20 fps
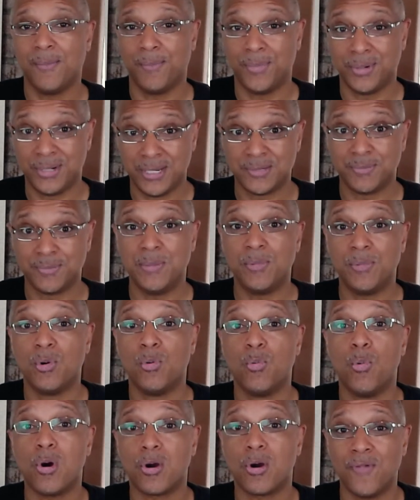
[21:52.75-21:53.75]
But there's people who
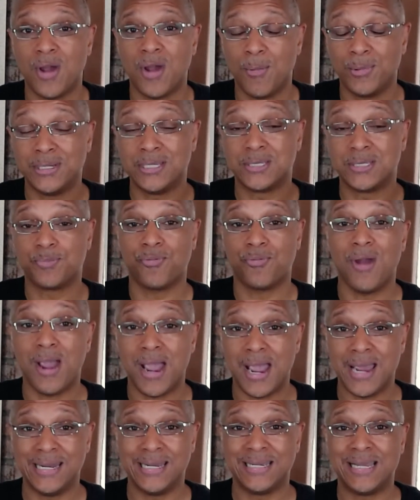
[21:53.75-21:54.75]
walk around with this
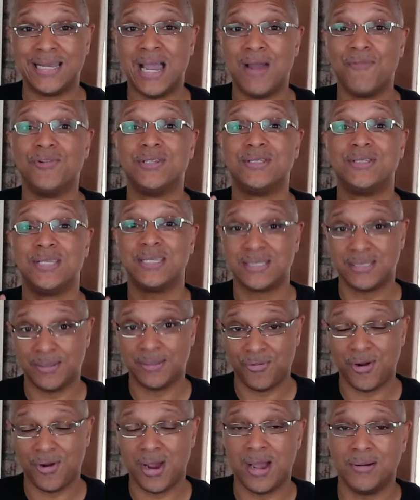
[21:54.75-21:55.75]
pride, and God resists the
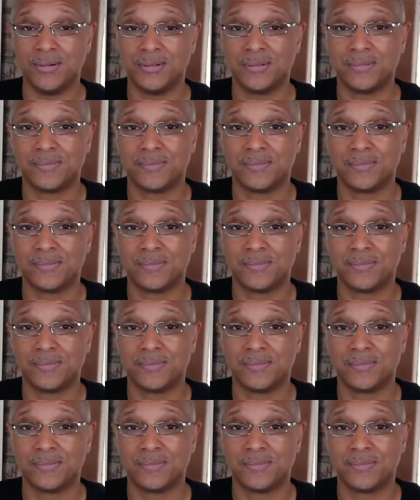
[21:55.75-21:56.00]
proud.